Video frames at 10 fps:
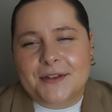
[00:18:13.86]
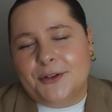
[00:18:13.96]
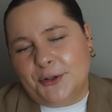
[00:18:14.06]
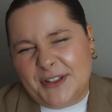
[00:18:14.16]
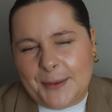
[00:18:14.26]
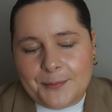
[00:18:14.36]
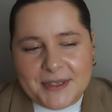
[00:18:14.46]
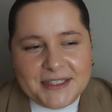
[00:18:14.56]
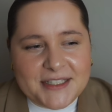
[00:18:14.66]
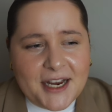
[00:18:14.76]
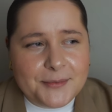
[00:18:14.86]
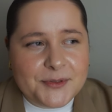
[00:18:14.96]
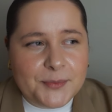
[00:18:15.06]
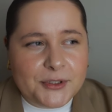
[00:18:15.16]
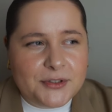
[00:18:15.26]
Not that many
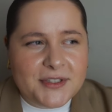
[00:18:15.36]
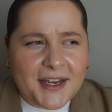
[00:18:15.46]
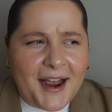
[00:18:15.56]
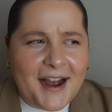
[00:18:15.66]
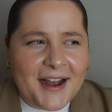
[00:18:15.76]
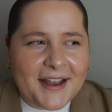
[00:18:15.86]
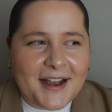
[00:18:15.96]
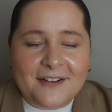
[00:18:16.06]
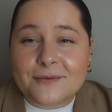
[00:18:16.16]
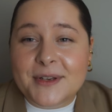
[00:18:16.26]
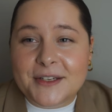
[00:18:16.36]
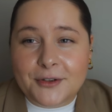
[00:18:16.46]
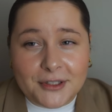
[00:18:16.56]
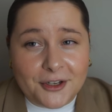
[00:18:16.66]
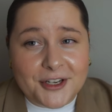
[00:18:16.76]
times, but I have been
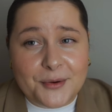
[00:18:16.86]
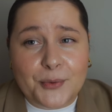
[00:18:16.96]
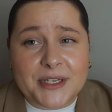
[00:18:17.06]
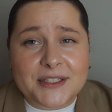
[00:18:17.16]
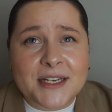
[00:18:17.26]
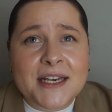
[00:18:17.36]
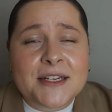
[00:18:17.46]
unlucky with